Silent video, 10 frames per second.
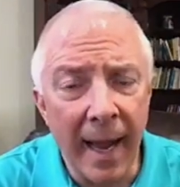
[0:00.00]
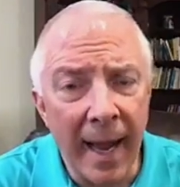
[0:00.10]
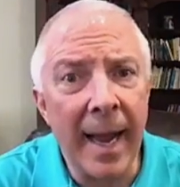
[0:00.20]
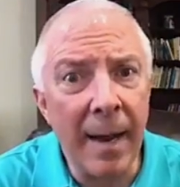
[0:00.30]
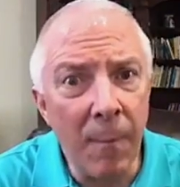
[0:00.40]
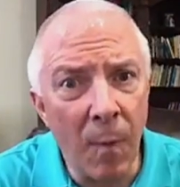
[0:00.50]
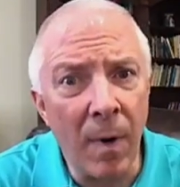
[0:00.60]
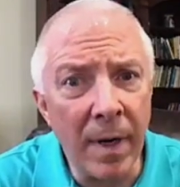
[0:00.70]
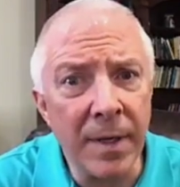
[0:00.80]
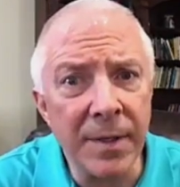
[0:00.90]
I
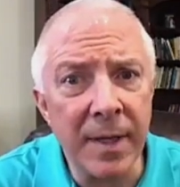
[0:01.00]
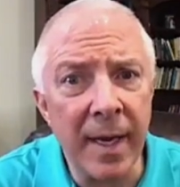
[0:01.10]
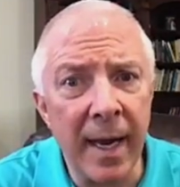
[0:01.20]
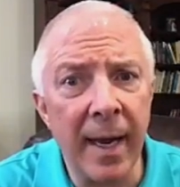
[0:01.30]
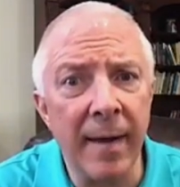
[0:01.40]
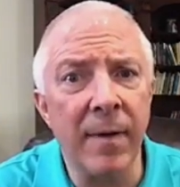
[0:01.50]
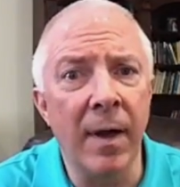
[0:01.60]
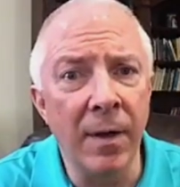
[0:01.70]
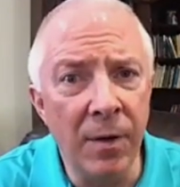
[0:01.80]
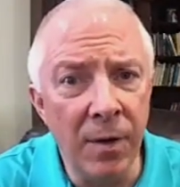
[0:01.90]
want us to have
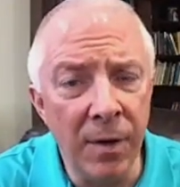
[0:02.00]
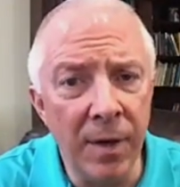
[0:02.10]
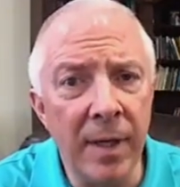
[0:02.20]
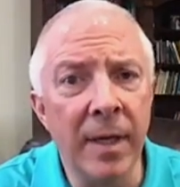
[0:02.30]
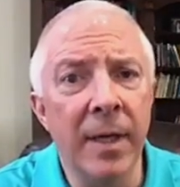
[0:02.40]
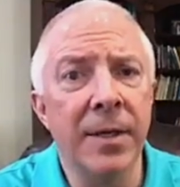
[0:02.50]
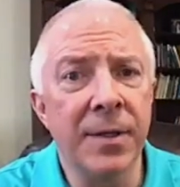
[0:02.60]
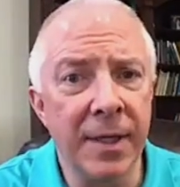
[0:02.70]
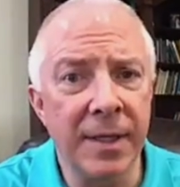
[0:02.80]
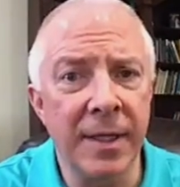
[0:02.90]
a good,
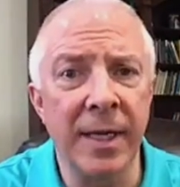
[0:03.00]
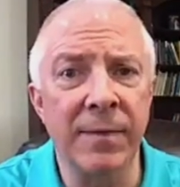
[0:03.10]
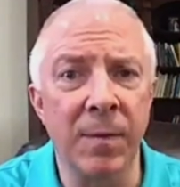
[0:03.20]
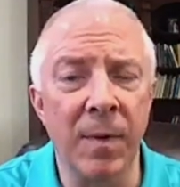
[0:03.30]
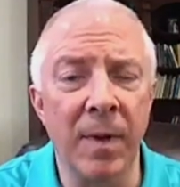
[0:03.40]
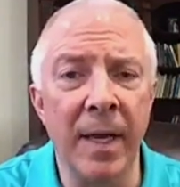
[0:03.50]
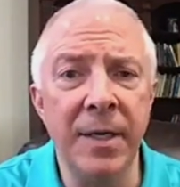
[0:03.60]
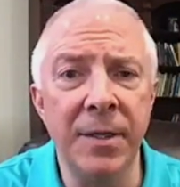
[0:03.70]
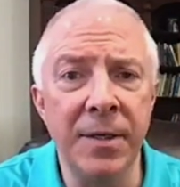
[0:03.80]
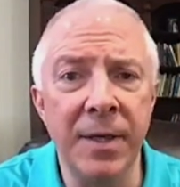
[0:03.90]
successful
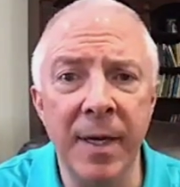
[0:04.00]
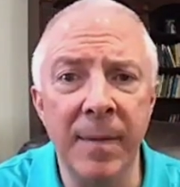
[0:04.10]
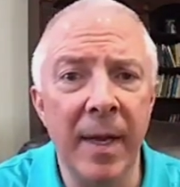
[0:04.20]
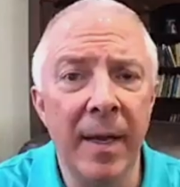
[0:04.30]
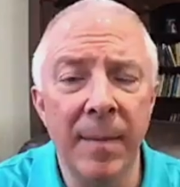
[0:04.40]
relationship,